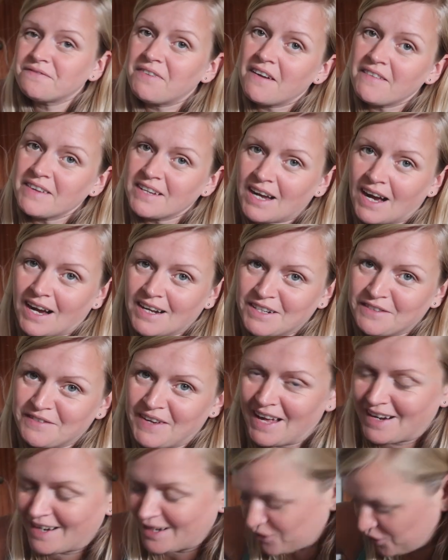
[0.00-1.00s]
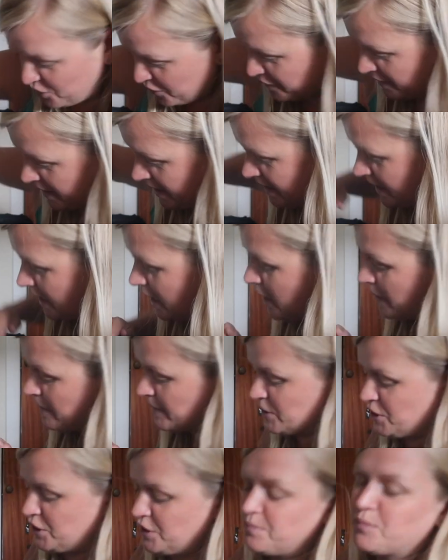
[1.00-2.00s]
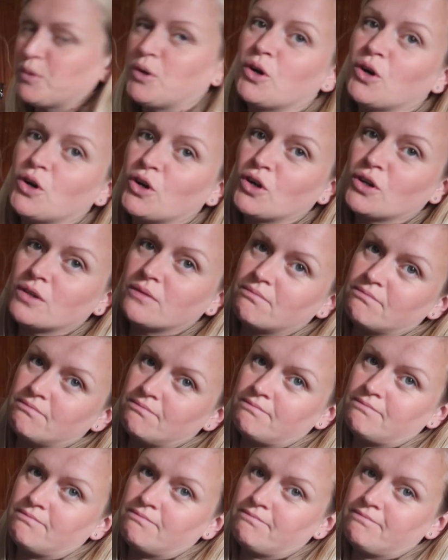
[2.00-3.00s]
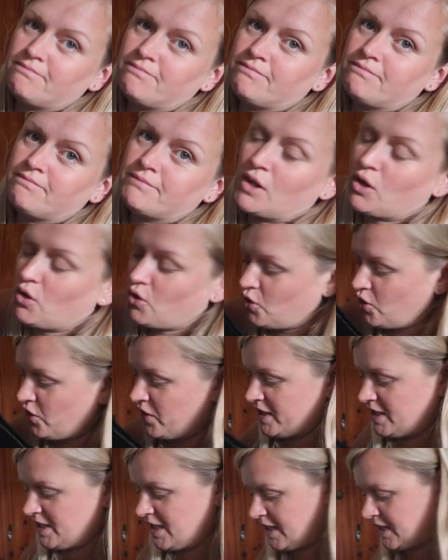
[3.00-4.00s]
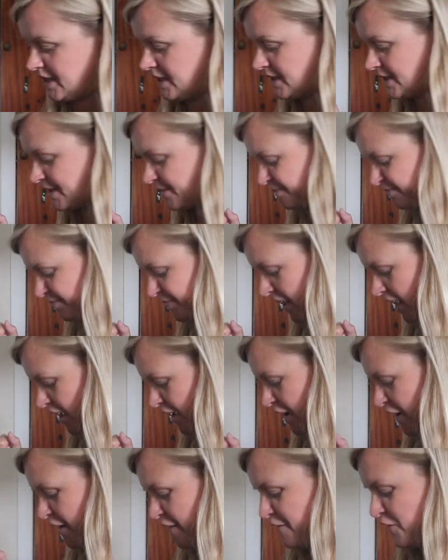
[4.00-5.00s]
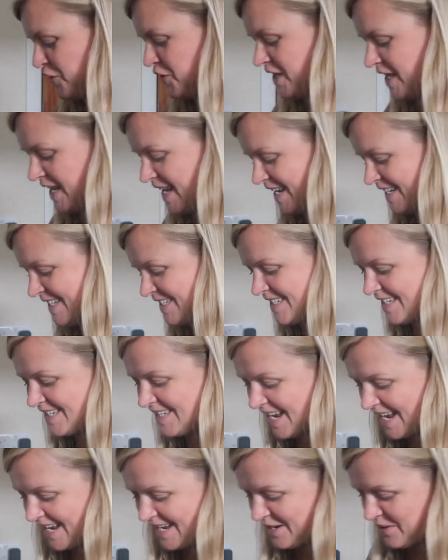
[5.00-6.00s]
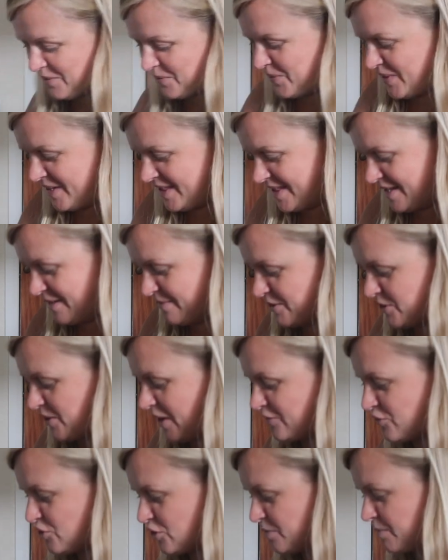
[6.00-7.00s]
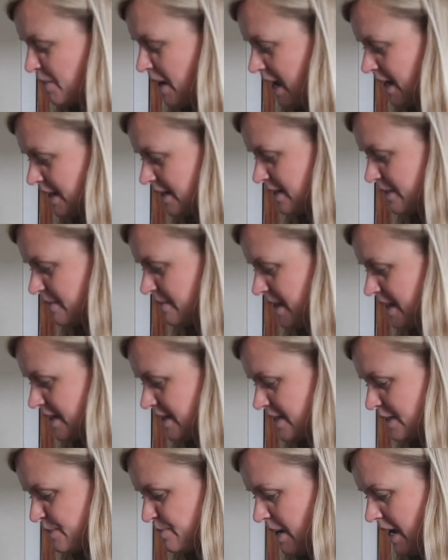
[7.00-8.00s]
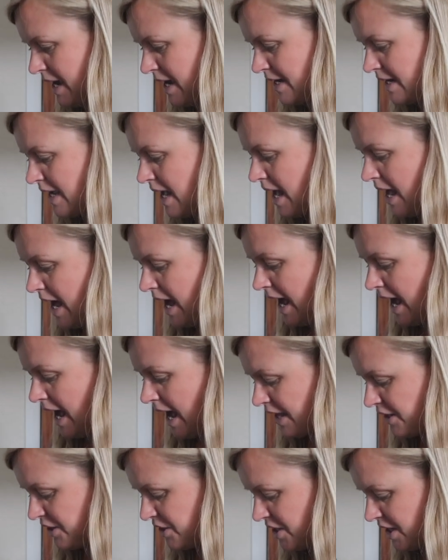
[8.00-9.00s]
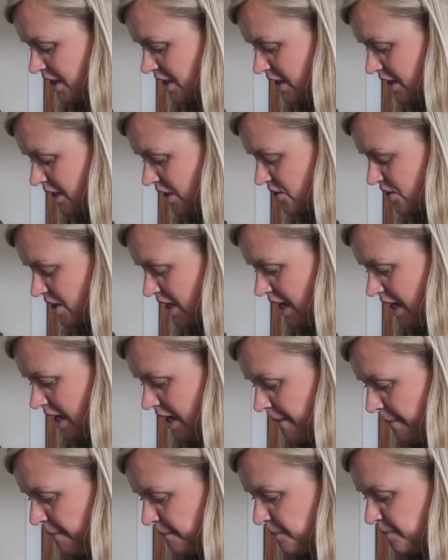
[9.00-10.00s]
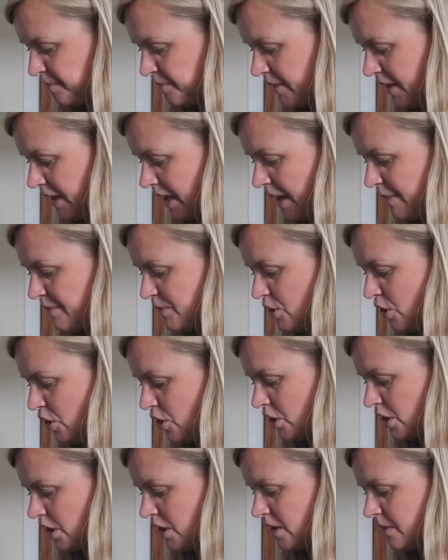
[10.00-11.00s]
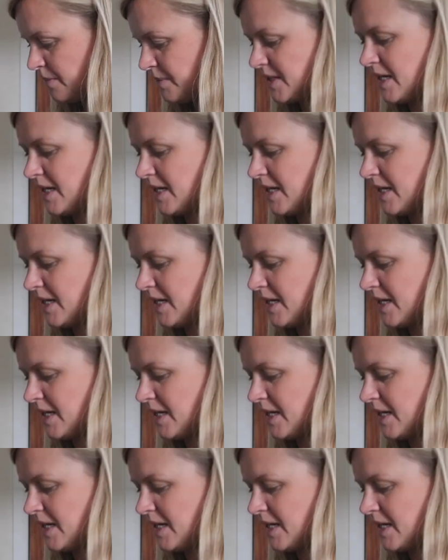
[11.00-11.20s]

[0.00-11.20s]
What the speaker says: very kind of it, and it's lovely. She's bought all these things for the kids to take with them. So I've just packed them in this bag. I think that I'm not gonna